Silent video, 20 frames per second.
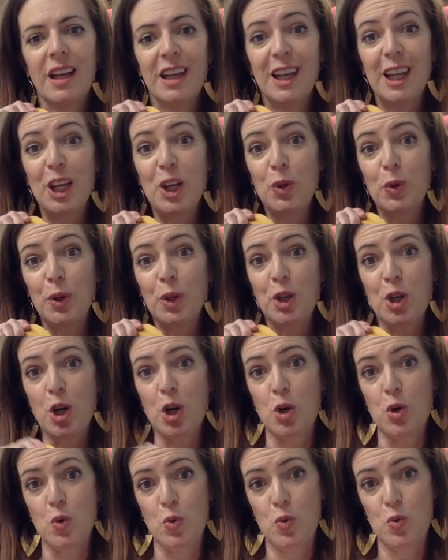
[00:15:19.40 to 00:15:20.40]
Liquid
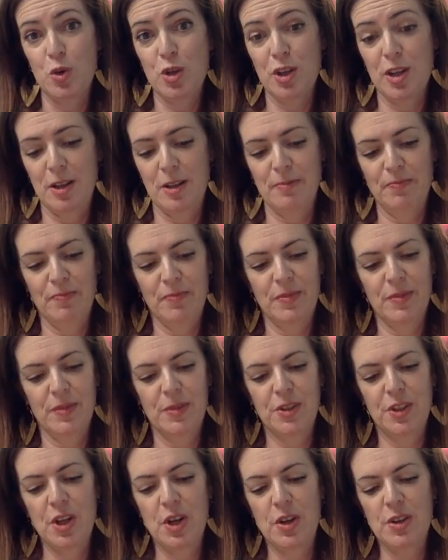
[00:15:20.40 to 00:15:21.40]
gold.
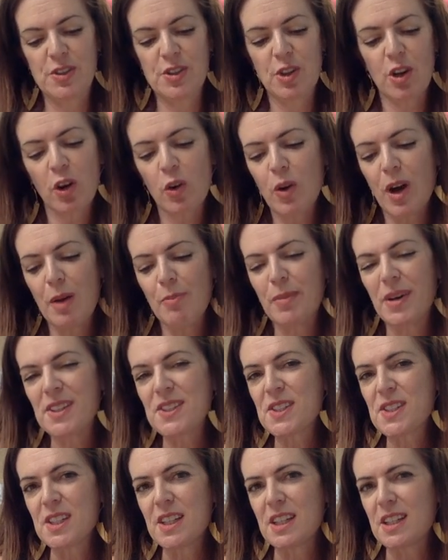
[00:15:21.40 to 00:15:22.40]
So it's not quite
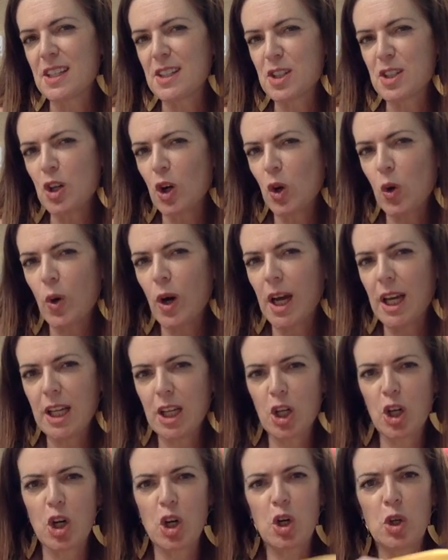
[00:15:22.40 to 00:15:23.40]
mustard, it's not quite
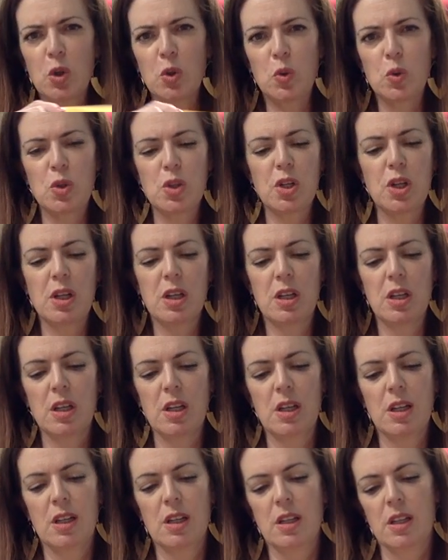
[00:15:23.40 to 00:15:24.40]
gold.
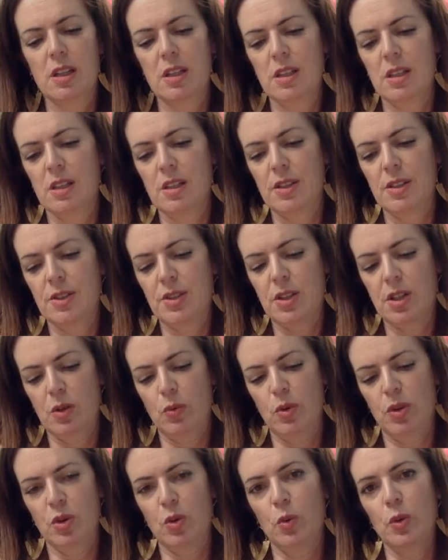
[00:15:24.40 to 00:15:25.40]
So
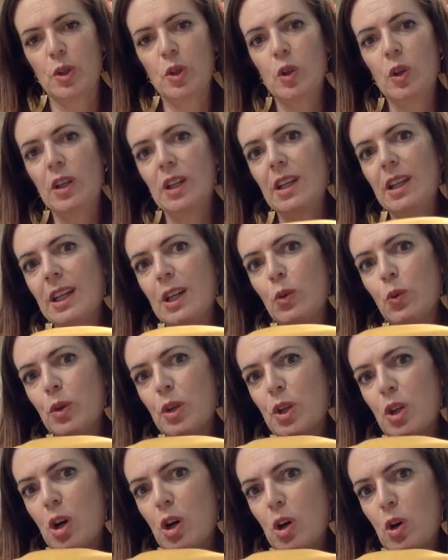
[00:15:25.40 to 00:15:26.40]
we thought we'd call it
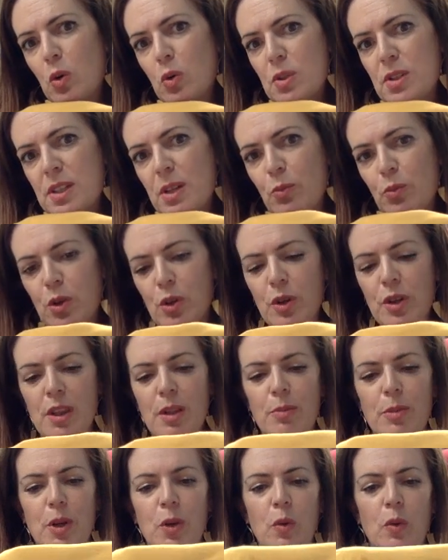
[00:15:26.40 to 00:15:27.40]
liquid gold, somewhere in the
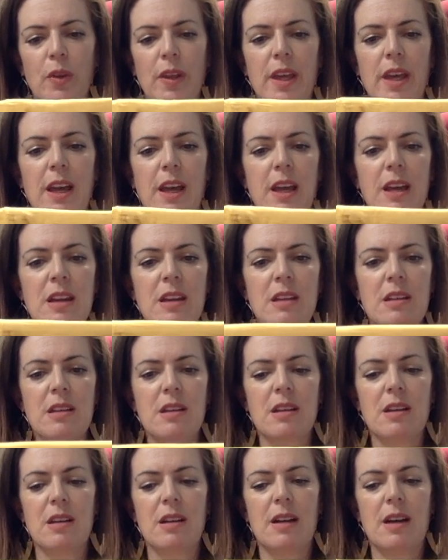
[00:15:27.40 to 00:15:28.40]
middle there.
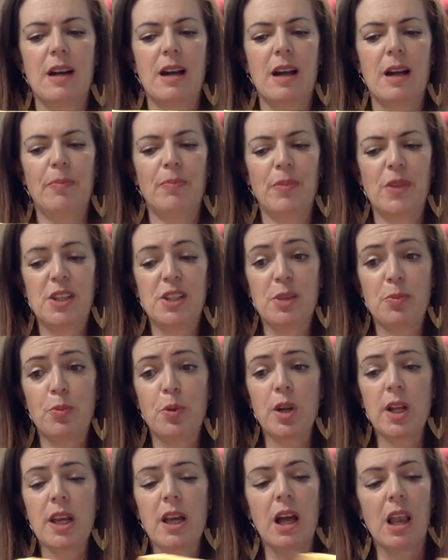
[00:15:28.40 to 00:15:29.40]
It's a
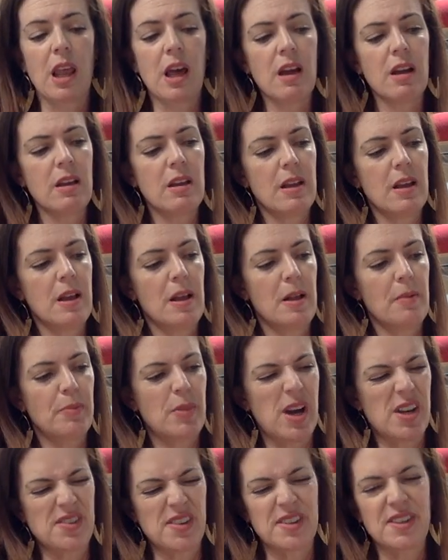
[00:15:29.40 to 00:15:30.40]
pretty colour,
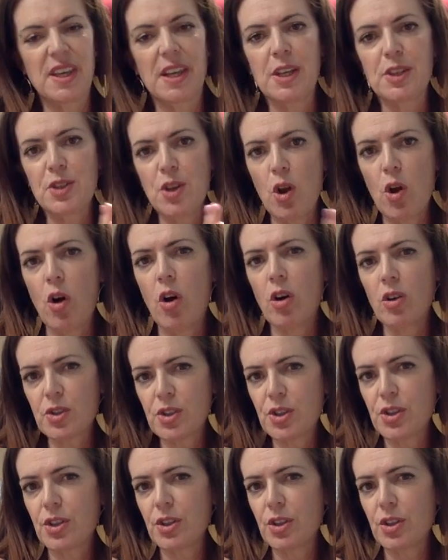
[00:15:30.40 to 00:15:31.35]
but as I said, it's not